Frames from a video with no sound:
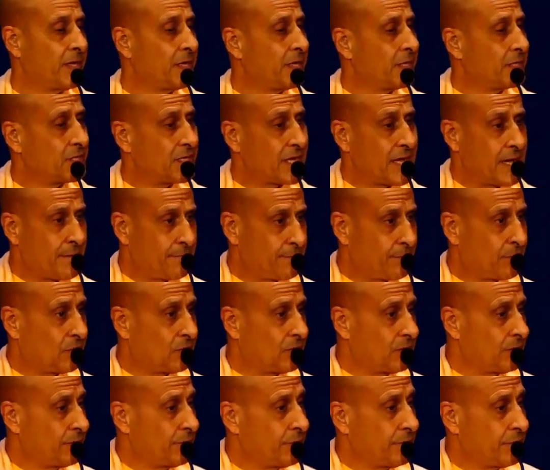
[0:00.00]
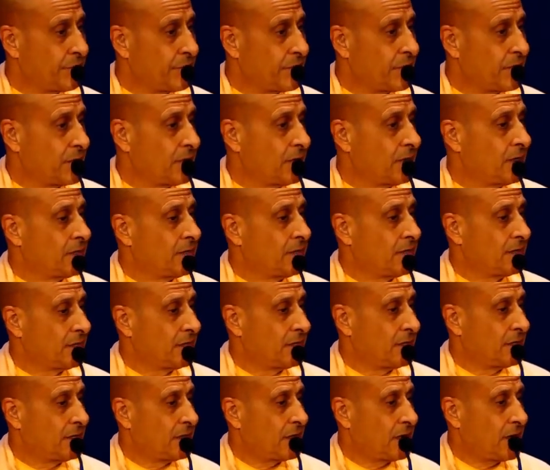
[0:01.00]
An example,
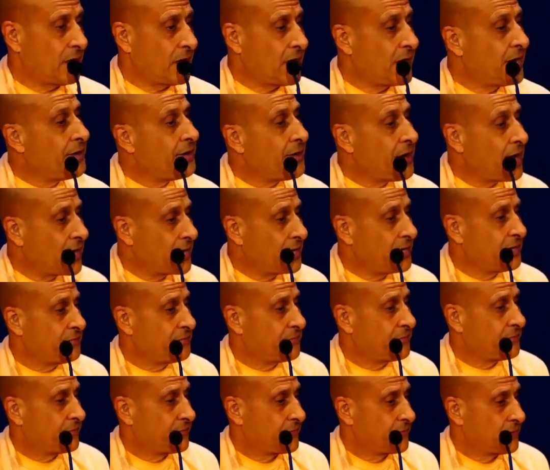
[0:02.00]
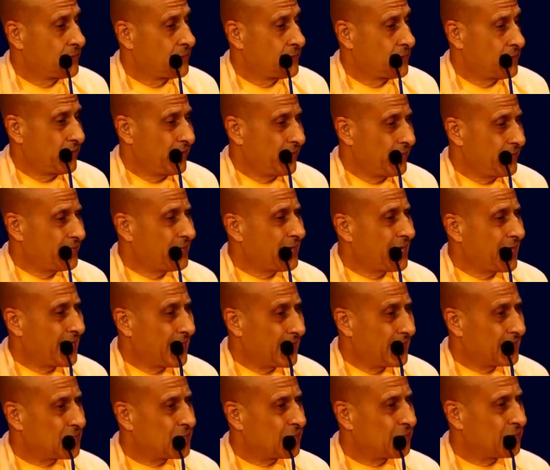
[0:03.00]
a knife in the
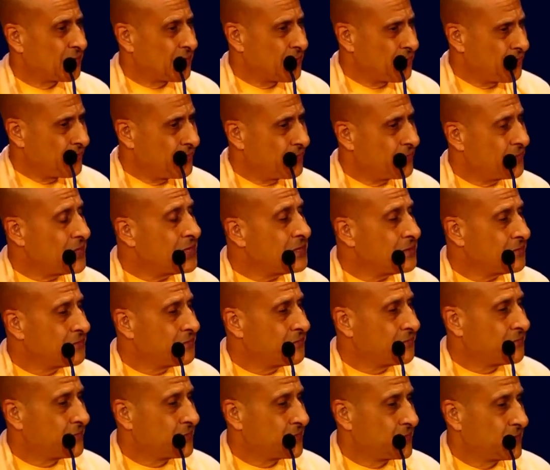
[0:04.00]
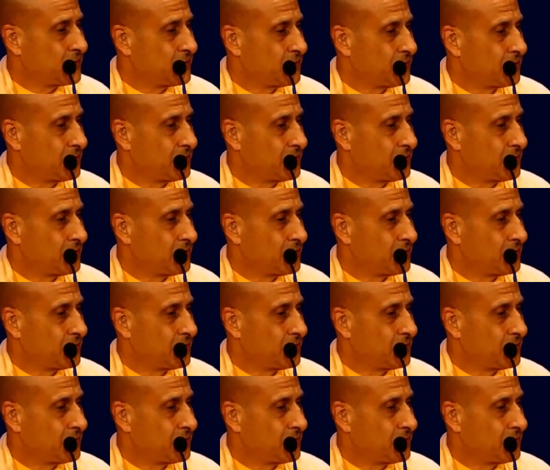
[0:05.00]
hands of a thief